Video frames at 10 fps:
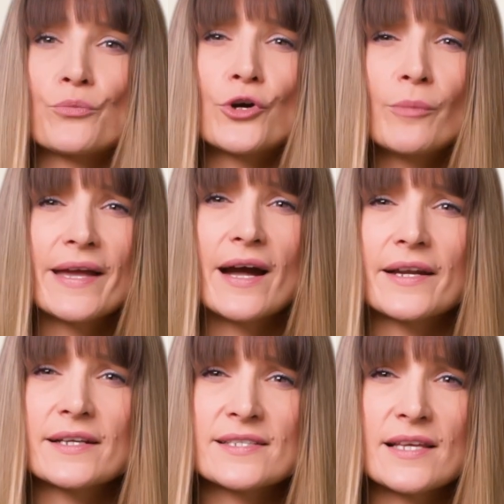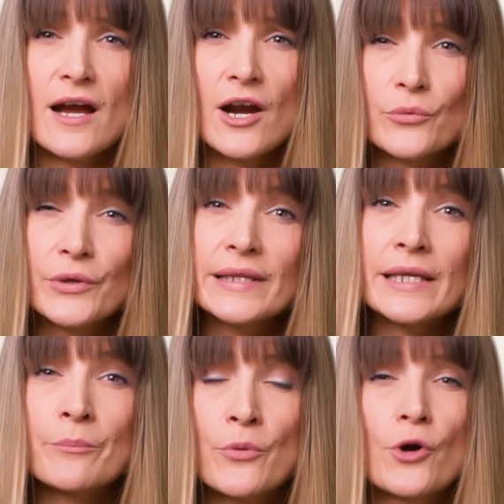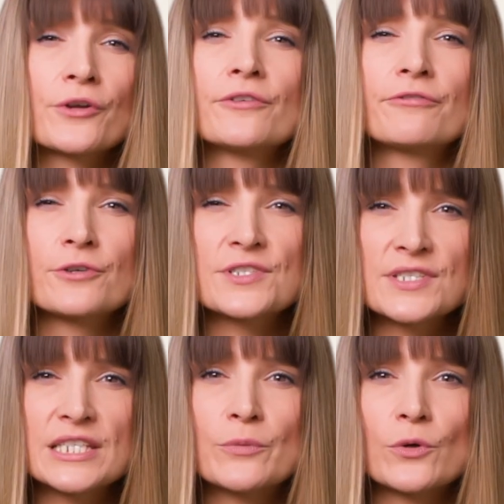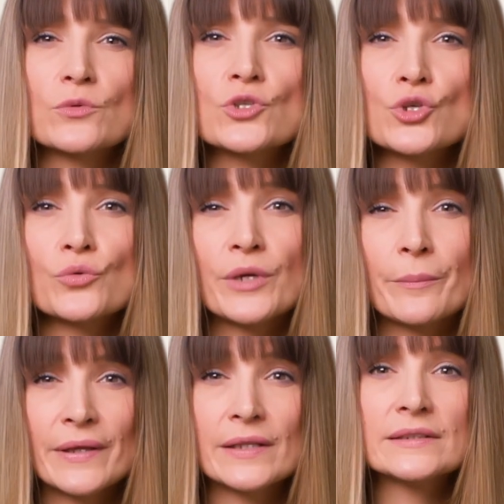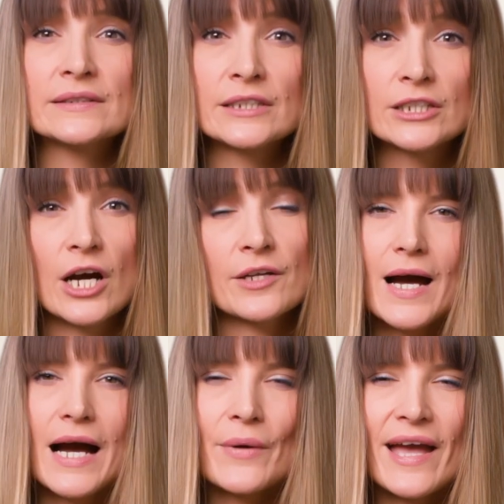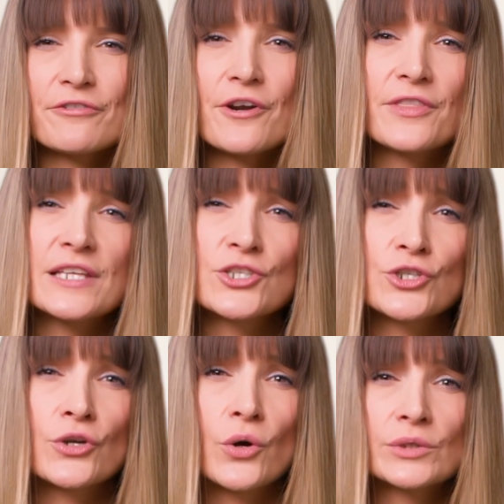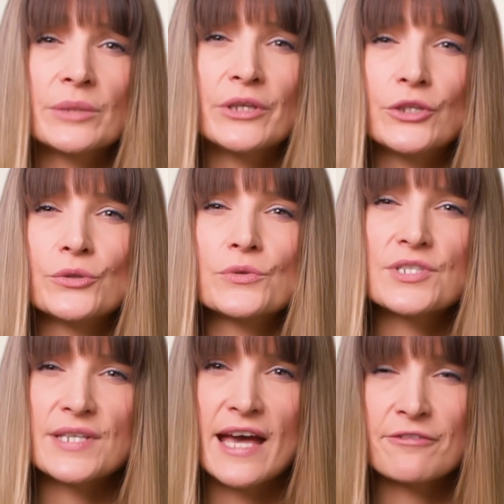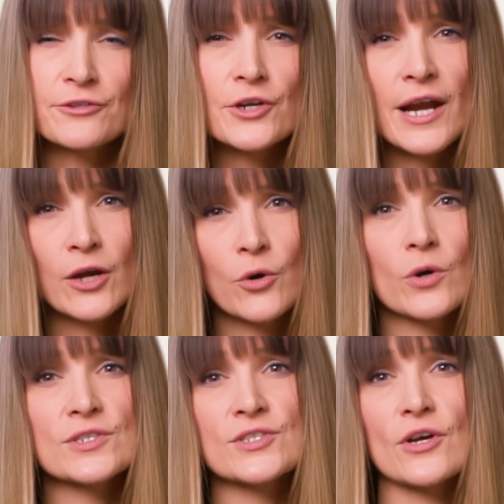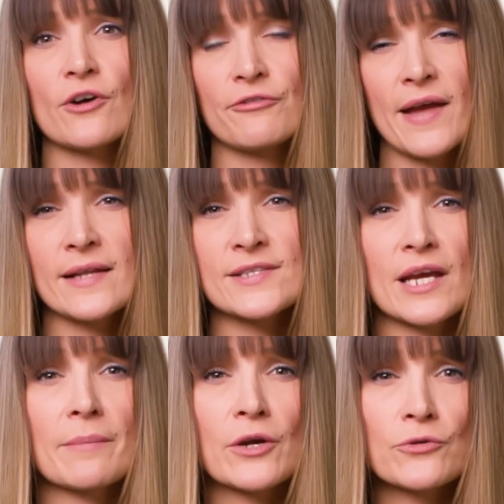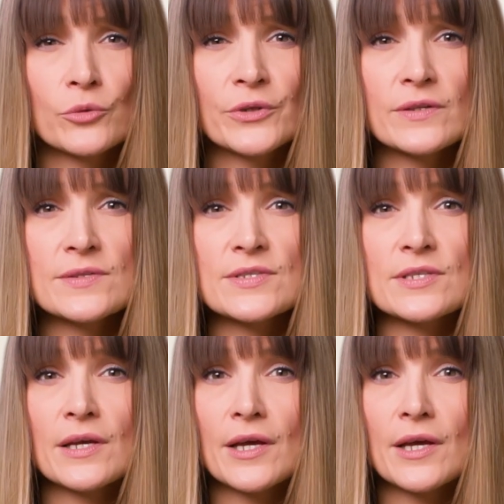probiotics are really important for SIBO to rebuild the gut. However, these should only be used after a course of antimicrobials,